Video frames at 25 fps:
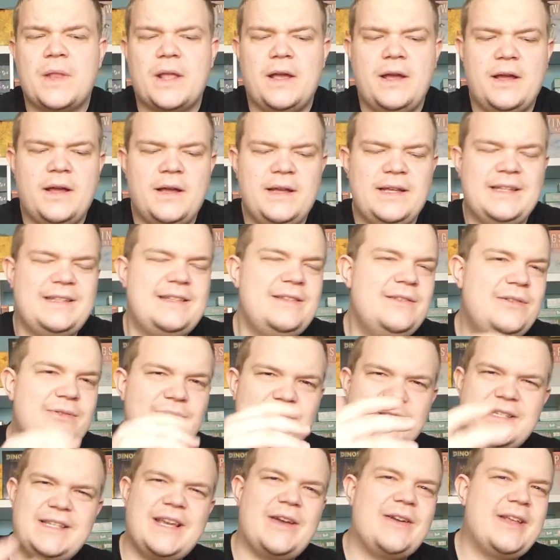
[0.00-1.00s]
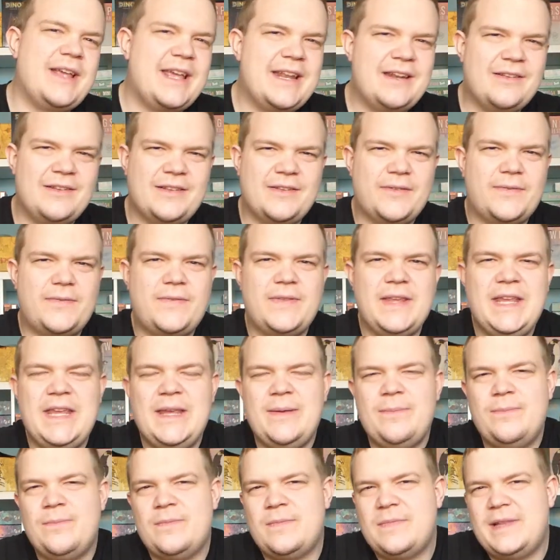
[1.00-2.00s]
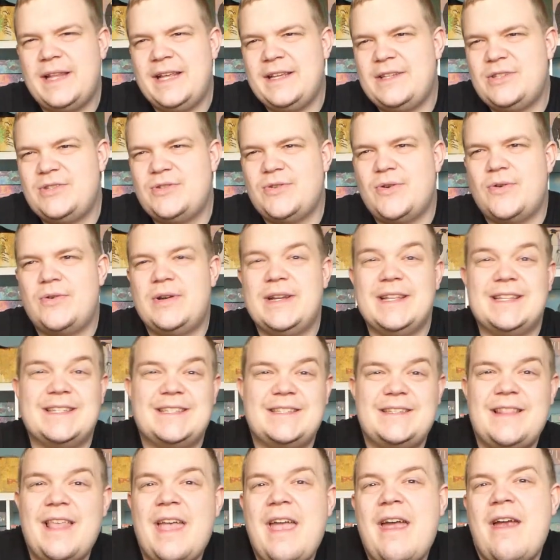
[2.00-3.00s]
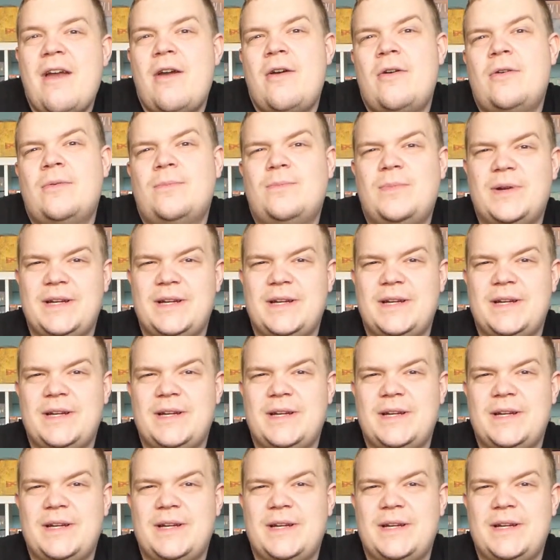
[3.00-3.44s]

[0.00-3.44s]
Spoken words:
It loses out again on the theme, like sure, it's there,